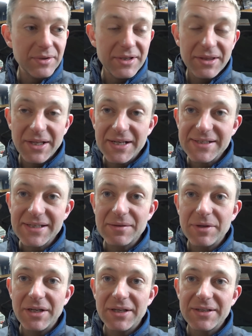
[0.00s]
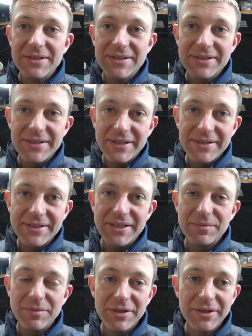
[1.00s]
less than a minute,
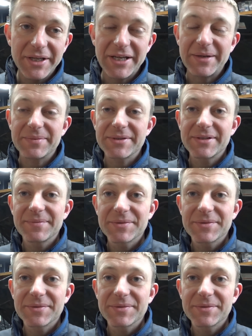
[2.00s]
16 milliamps.